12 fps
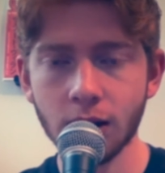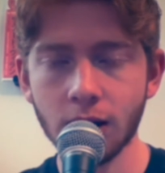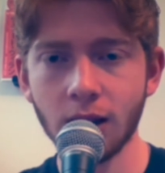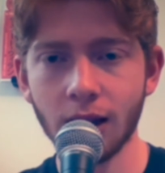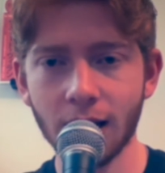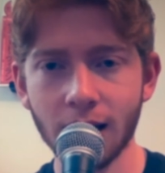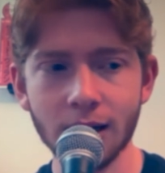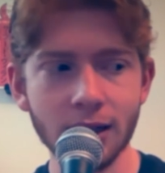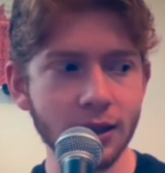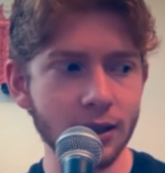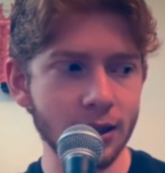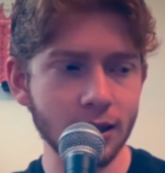Like, it
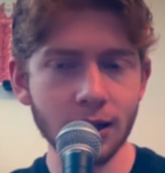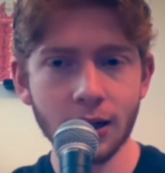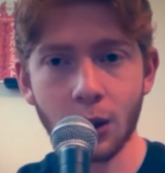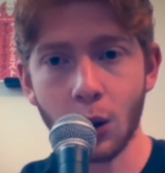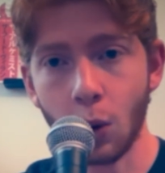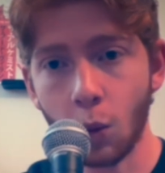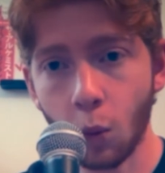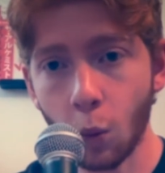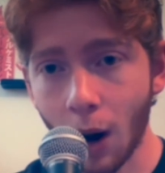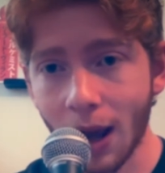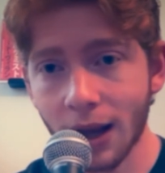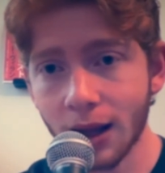is
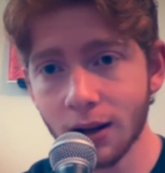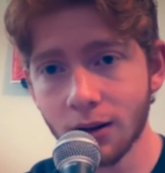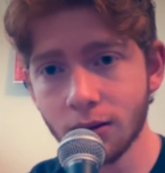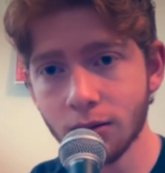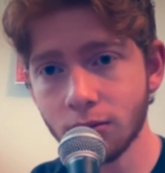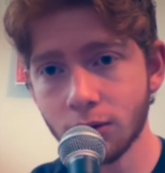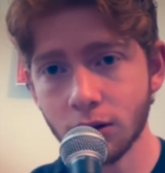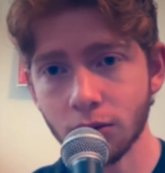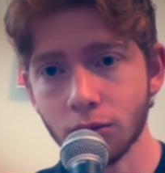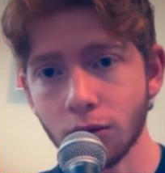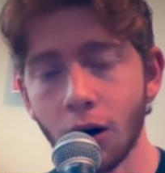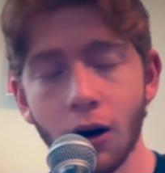way
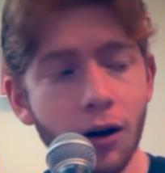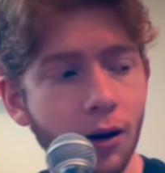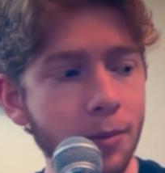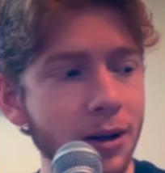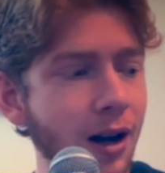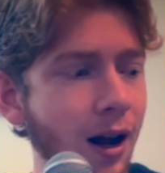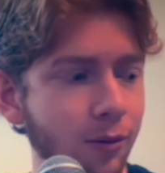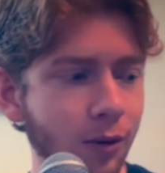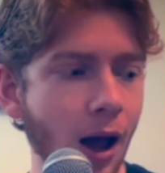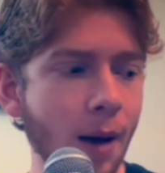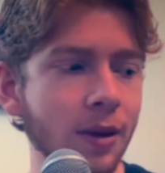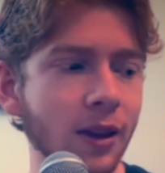too long, but not
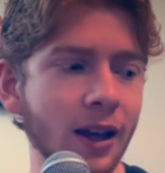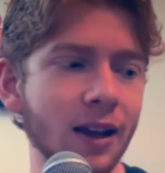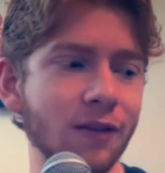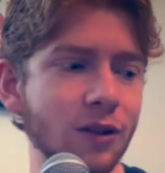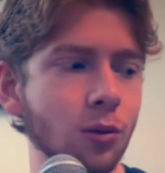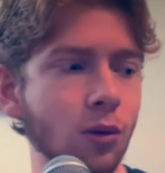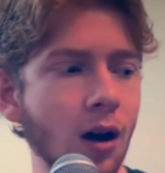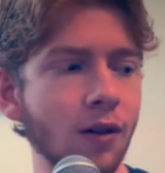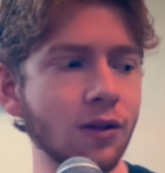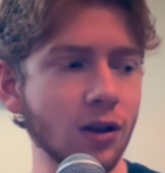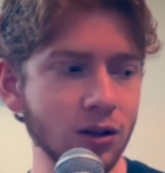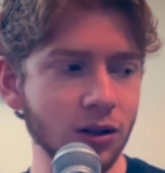real. I mean, like, if you
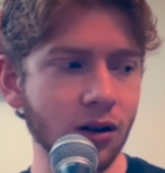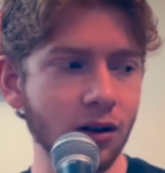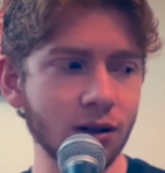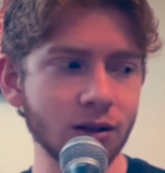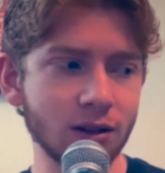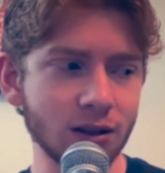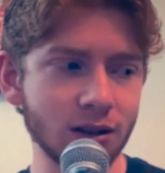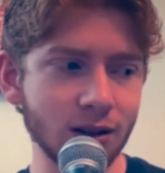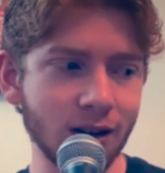love the songs, it's